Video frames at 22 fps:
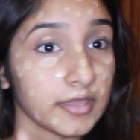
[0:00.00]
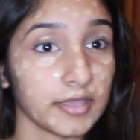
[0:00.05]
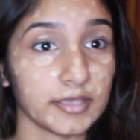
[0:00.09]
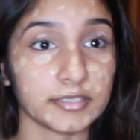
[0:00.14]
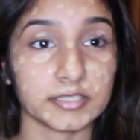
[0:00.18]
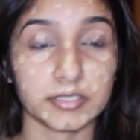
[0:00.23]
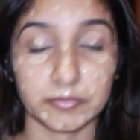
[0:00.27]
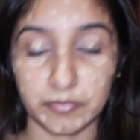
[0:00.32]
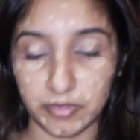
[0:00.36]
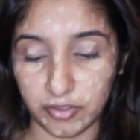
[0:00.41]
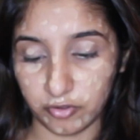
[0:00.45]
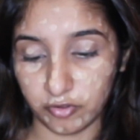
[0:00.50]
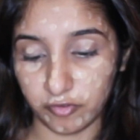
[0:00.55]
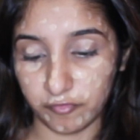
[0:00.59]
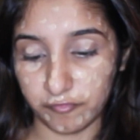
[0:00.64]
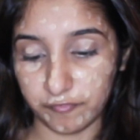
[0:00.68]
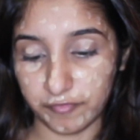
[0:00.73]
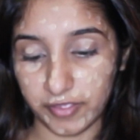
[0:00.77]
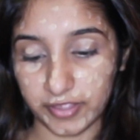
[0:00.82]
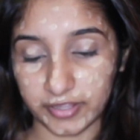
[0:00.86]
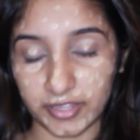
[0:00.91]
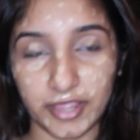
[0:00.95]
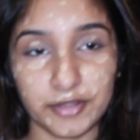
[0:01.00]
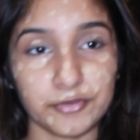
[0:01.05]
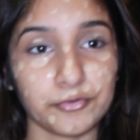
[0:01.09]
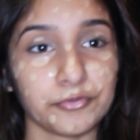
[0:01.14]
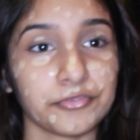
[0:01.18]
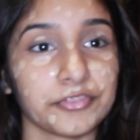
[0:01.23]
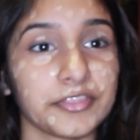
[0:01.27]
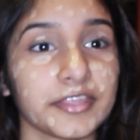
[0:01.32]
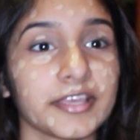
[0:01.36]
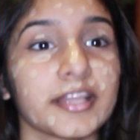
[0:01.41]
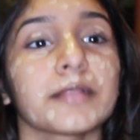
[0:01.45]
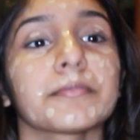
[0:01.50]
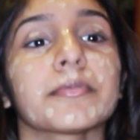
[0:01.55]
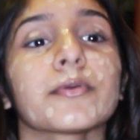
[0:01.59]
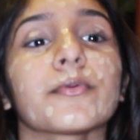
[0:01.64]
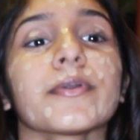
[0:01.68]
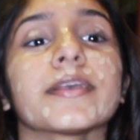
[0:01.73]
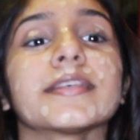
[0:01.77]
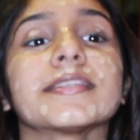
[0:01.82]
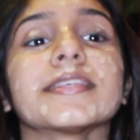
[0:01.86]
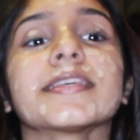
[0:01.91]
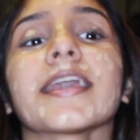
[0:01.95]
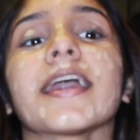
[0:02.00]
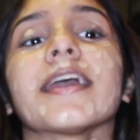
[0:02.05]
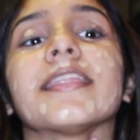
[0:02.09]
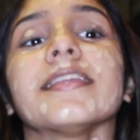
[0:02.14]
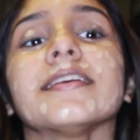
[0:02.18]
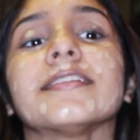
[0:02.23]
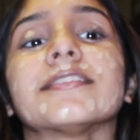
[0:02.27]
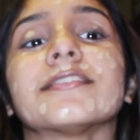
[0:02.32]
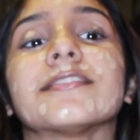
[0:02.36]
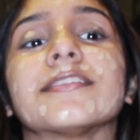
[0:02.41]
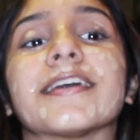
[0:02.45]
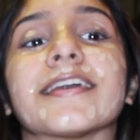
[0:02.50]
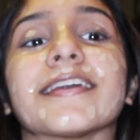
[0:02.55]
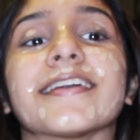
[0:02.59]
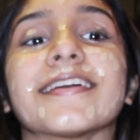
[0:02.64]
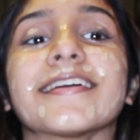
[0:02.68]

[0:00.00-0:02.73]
As a matter of fact, I don't think I'll be wasting any today.